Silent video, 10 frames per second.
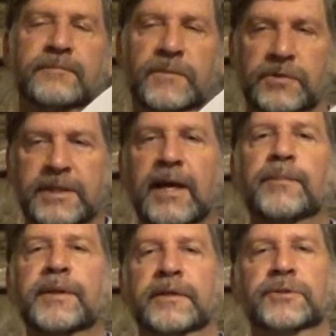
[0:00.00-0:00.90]
Those
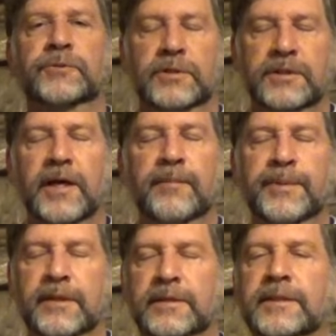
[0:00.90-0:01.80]
happened in a short time
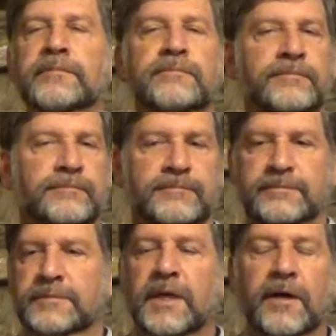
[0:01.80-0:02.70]
period,
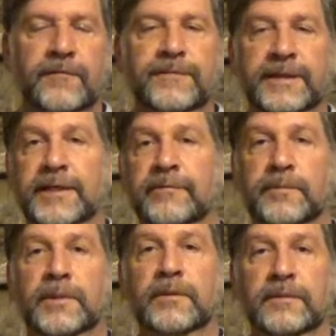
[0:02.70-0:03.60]

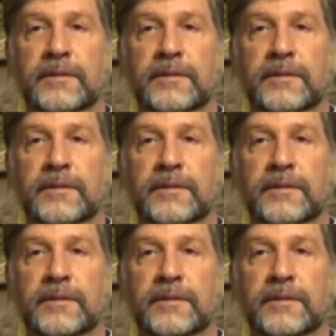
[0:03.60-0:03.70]
unforgivable.